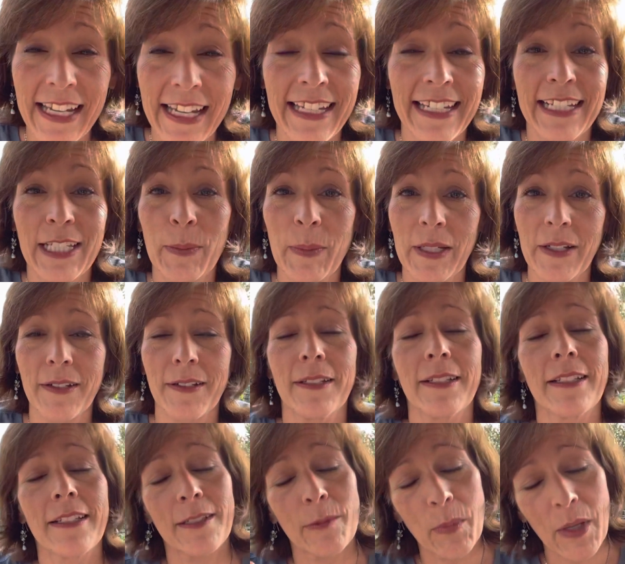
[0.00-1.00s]

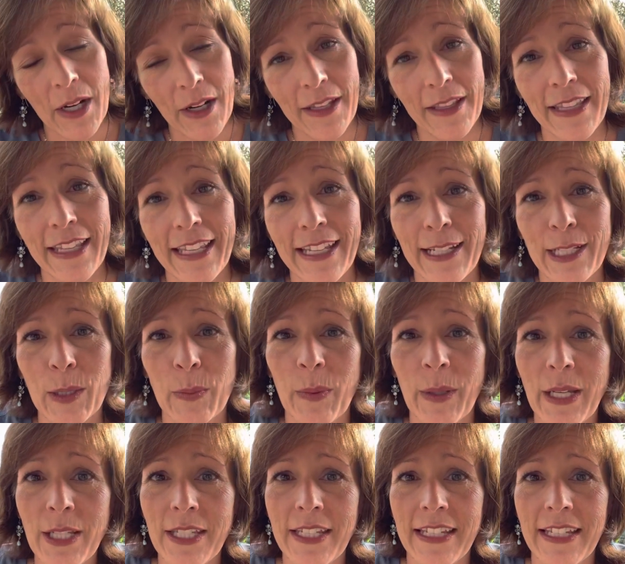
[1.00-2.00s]
experienced, pardon the
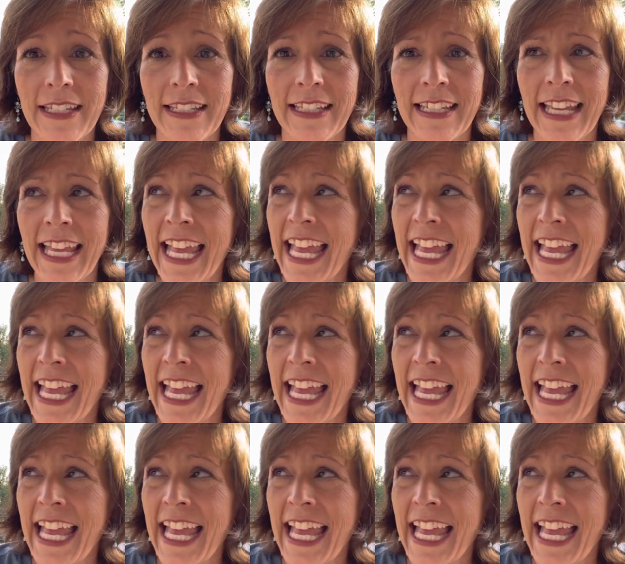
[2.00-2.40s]
expression,